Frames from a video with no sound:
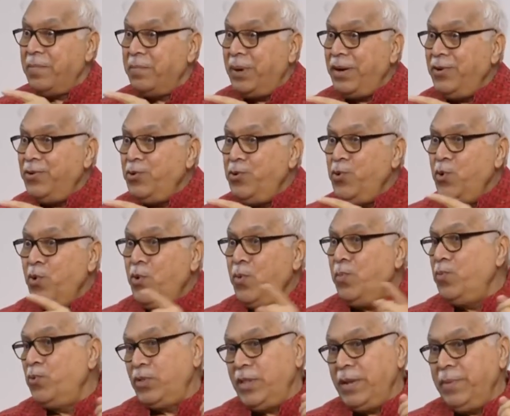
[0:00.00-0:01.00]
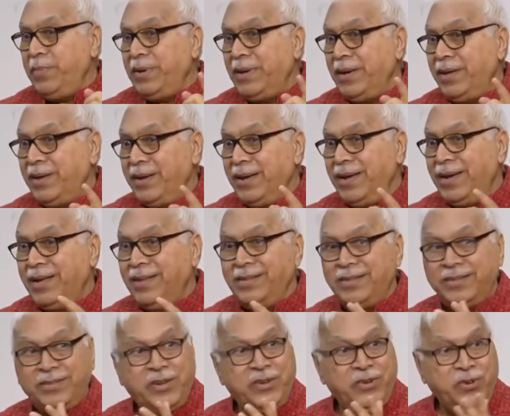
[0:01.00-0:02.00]
But no Muslim cleric has
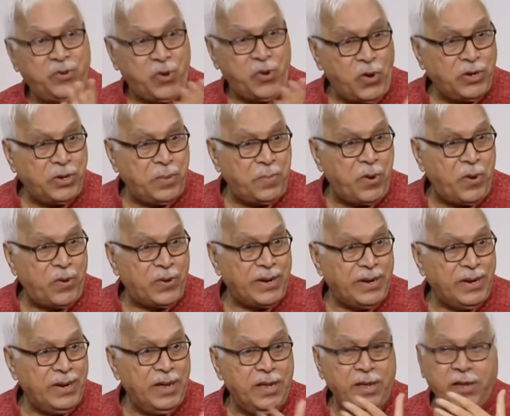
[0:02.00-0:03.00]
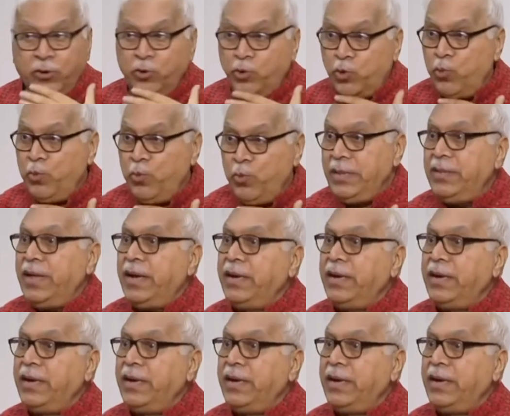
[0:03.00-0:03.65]
talked about it. To me,